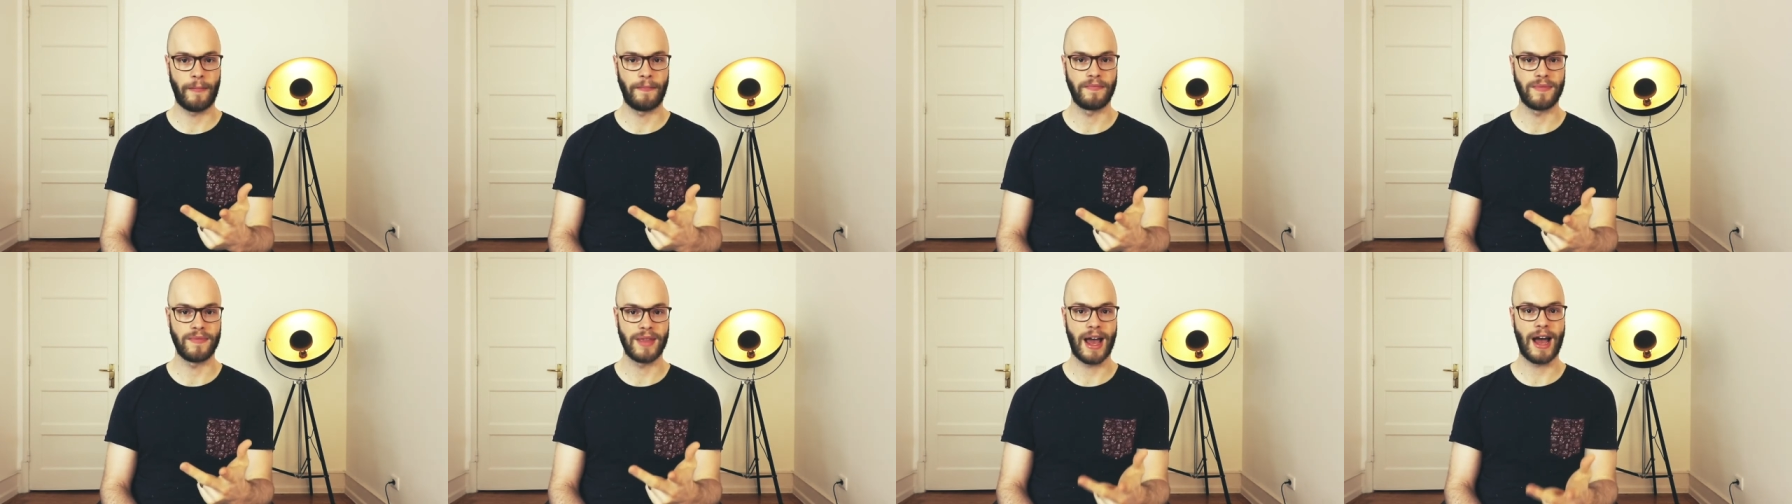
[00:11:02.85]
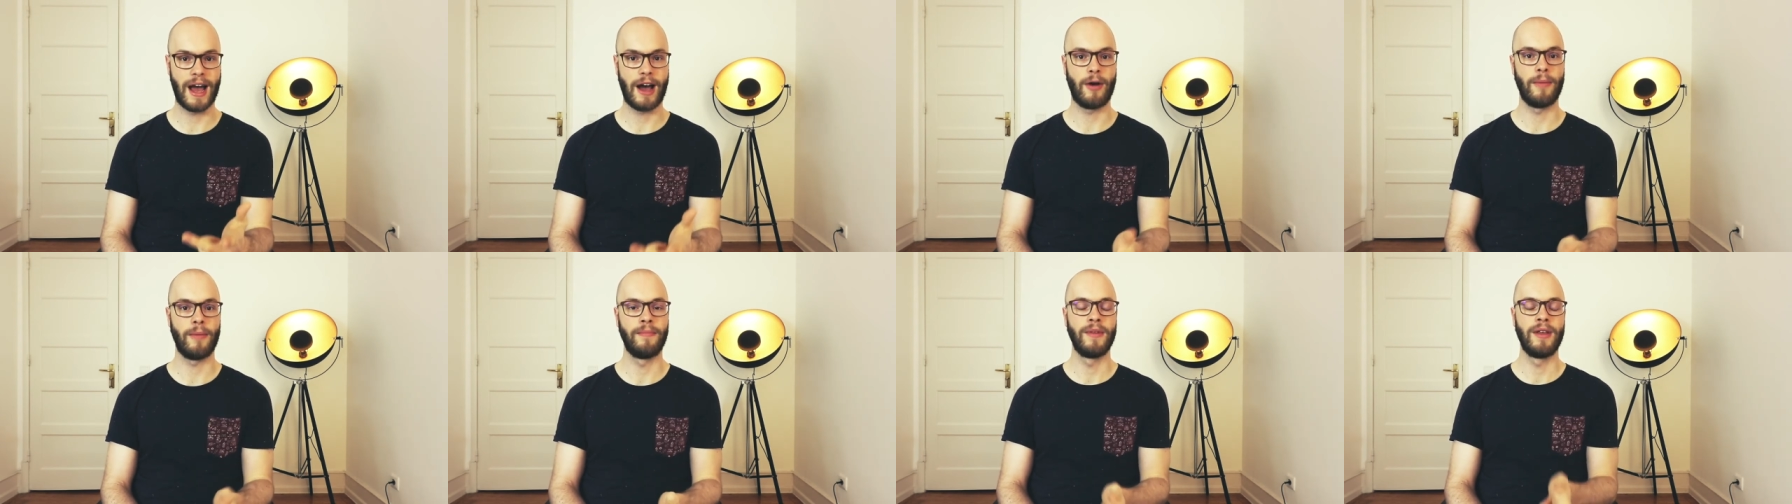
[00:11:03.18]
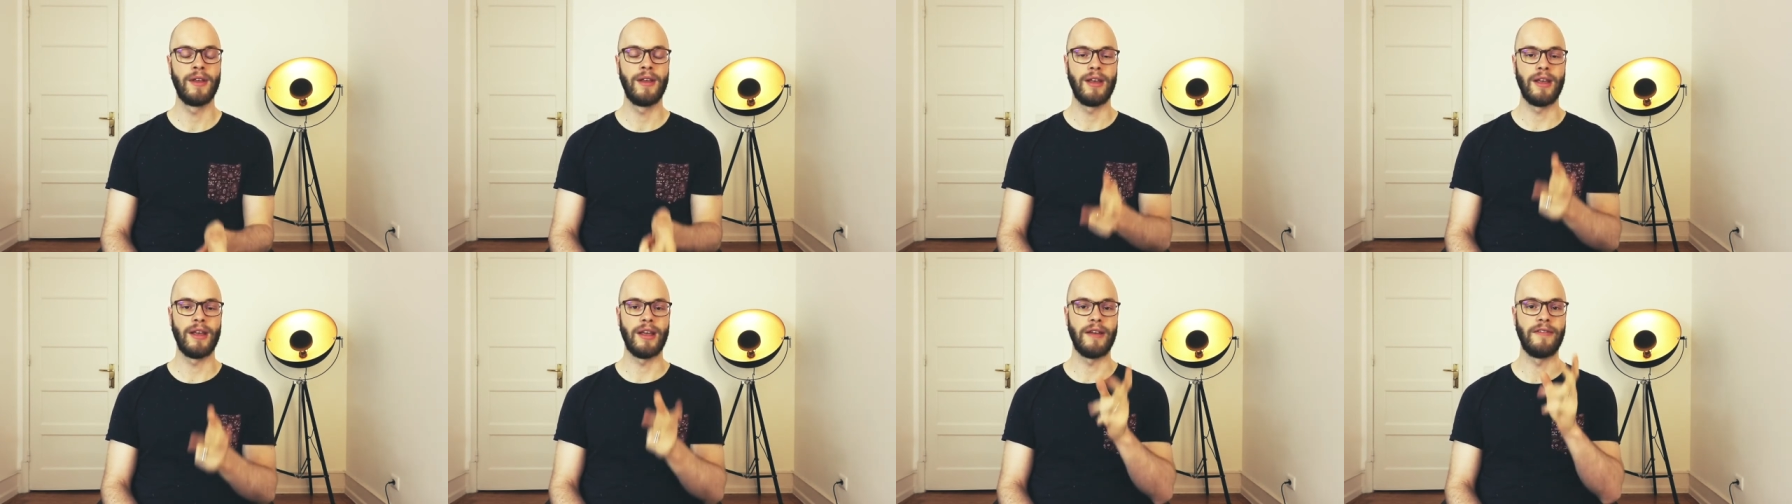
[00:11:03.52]
Now,
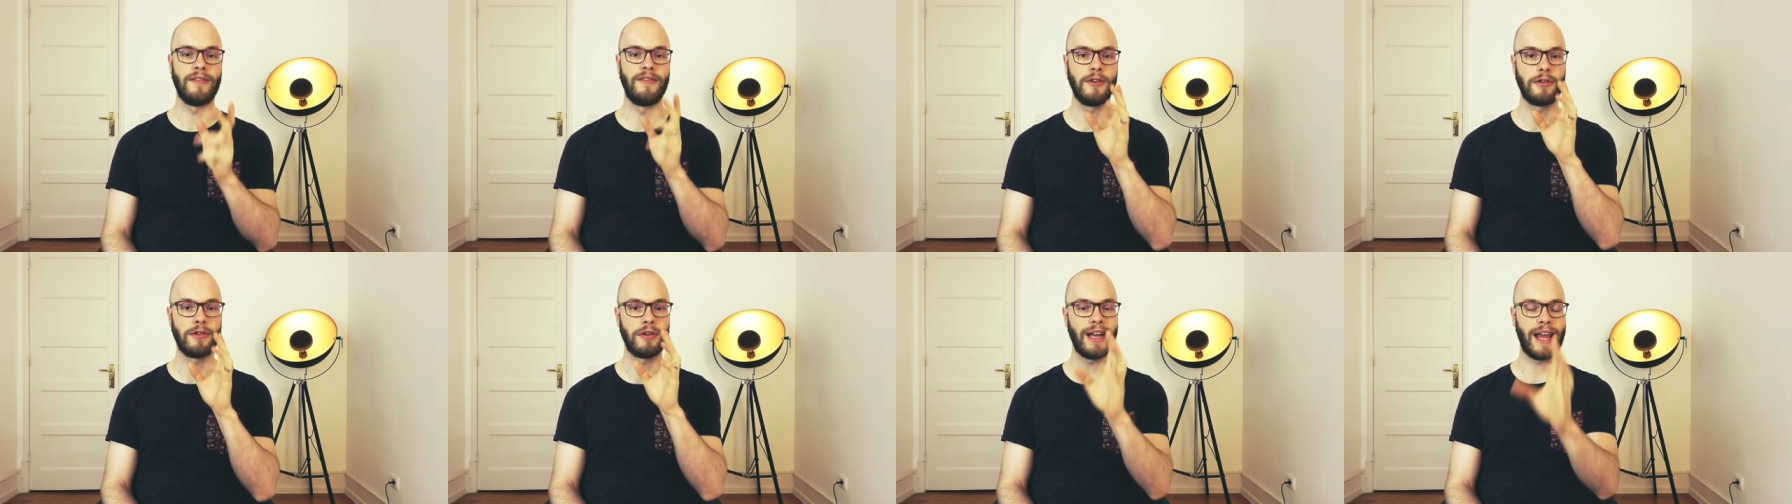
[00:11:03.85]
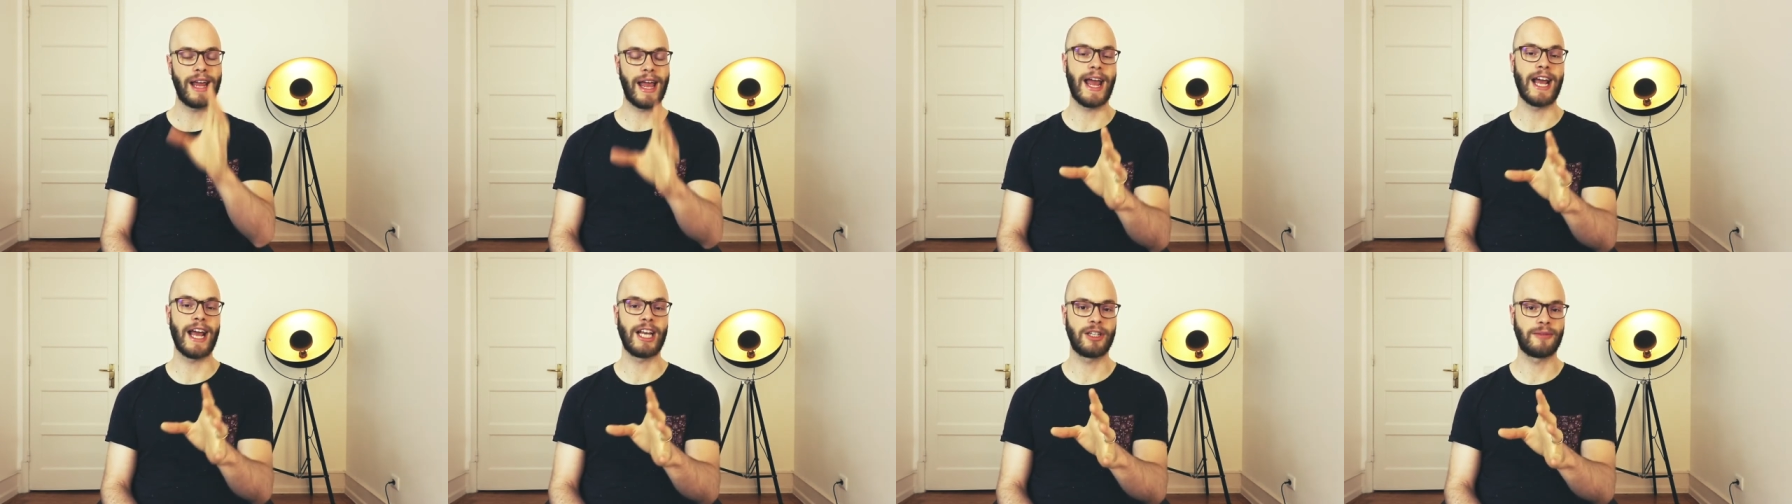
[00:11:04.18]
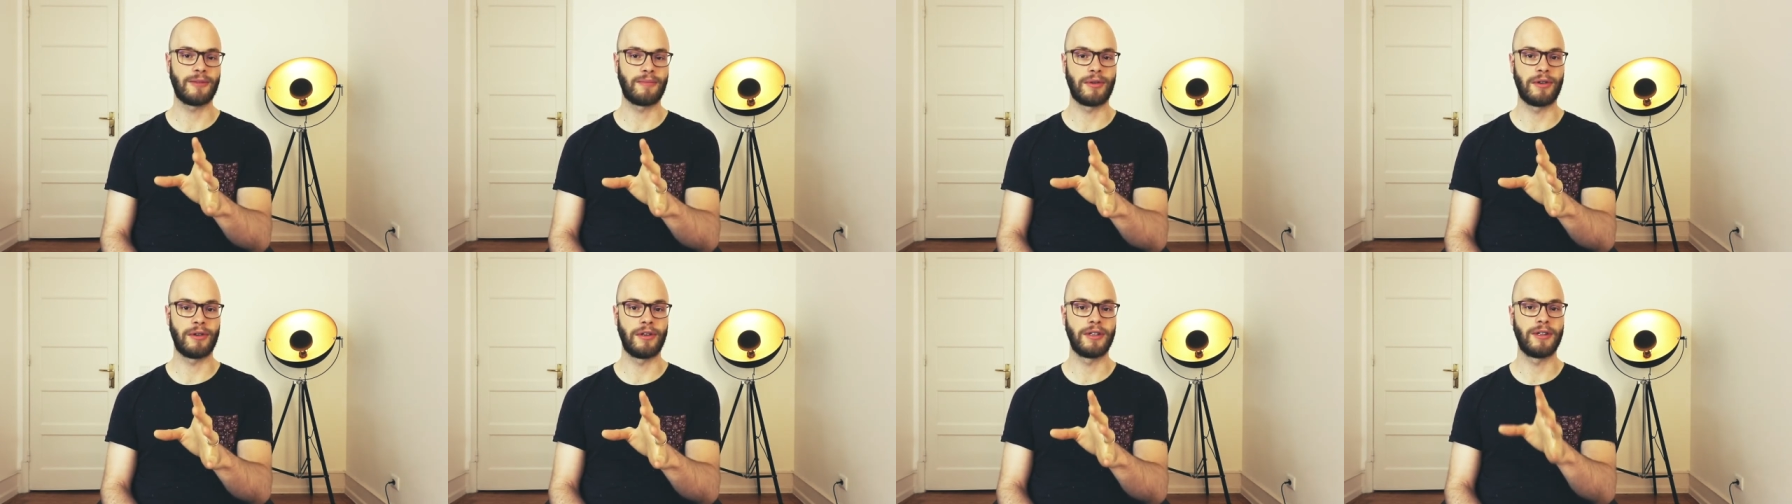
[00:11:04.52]
if you're an
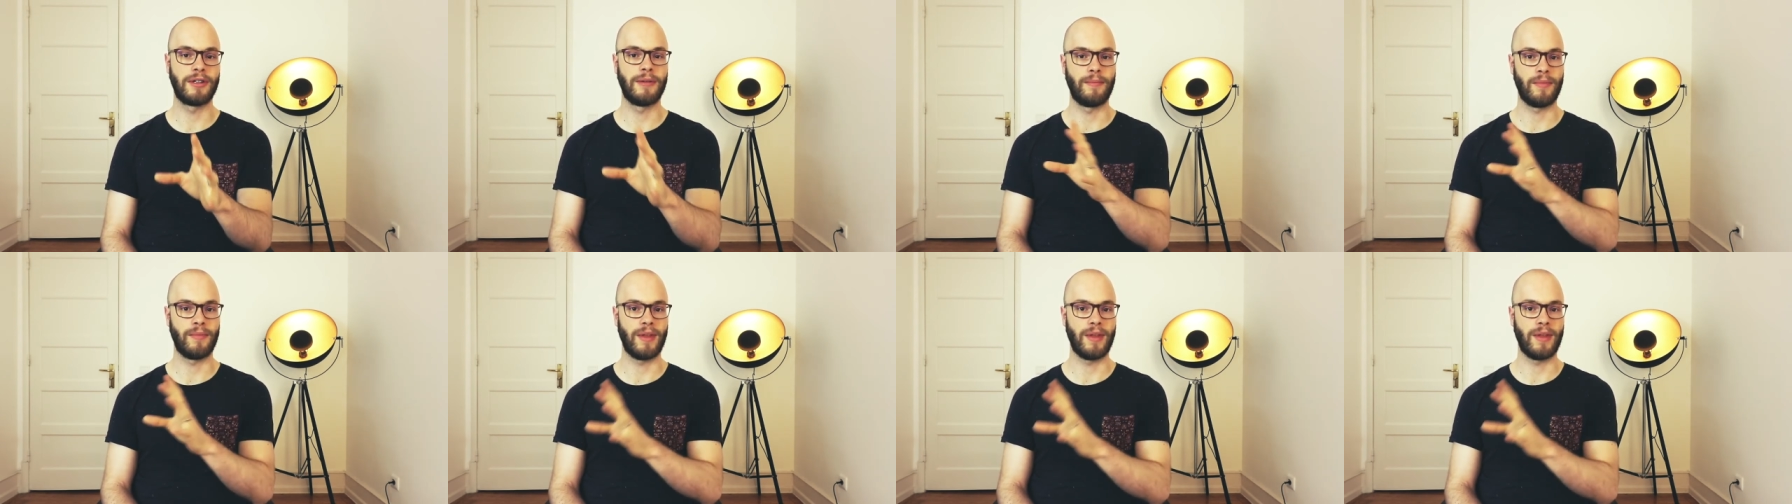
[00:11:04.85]
expert